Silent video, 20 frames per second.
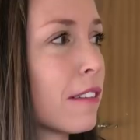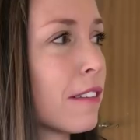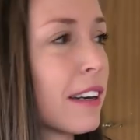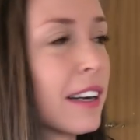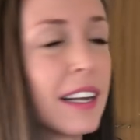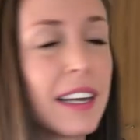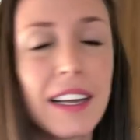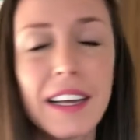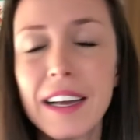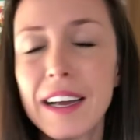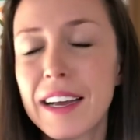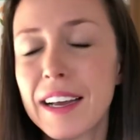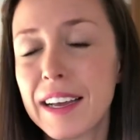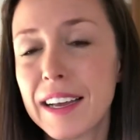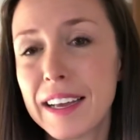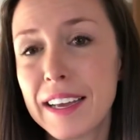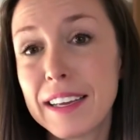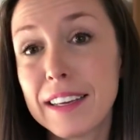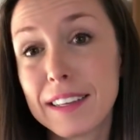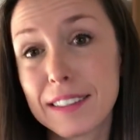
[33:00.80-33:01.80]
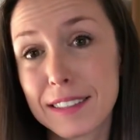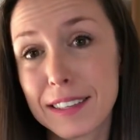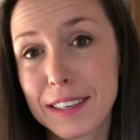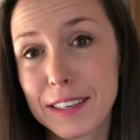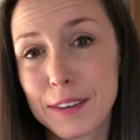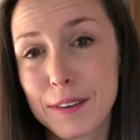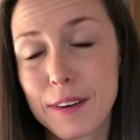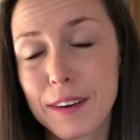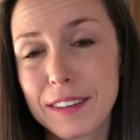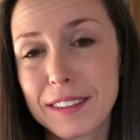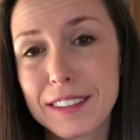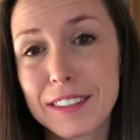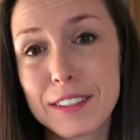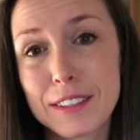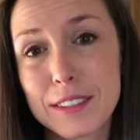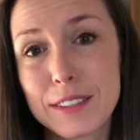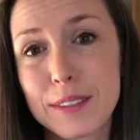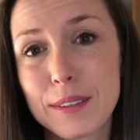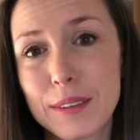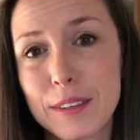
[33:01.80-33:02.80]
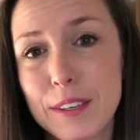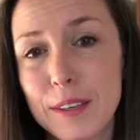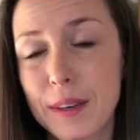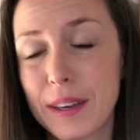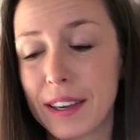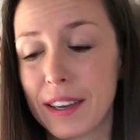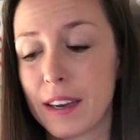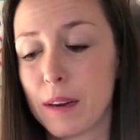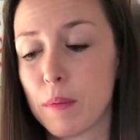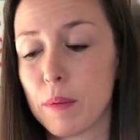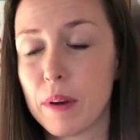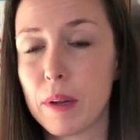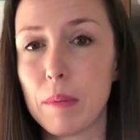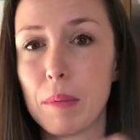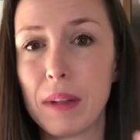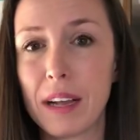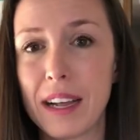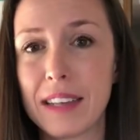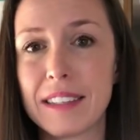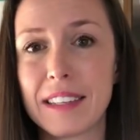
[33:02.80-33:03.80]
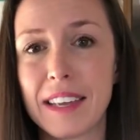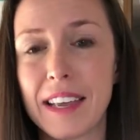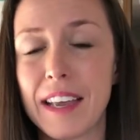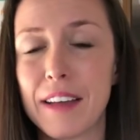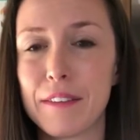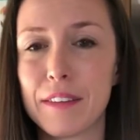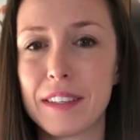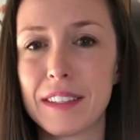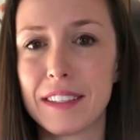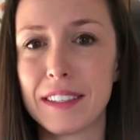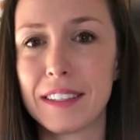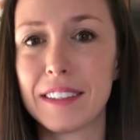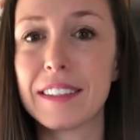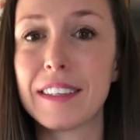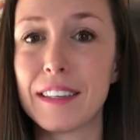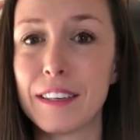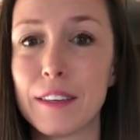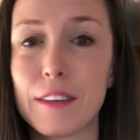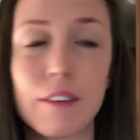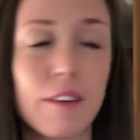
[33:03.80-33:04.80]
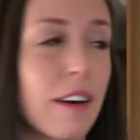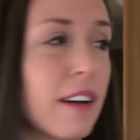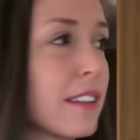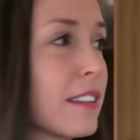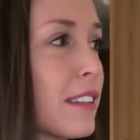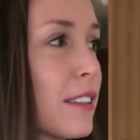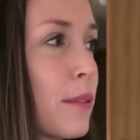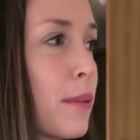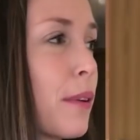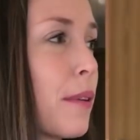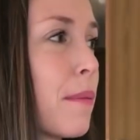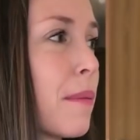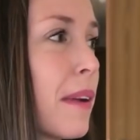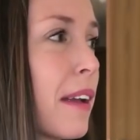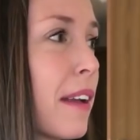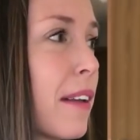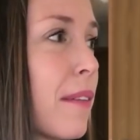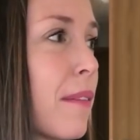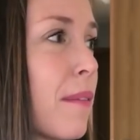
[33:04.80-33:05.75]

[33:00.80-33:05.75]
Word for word: already. He does like to cross stitch. It's so cute. I got him one of the plastic canvases, and he'll cross stitch with me.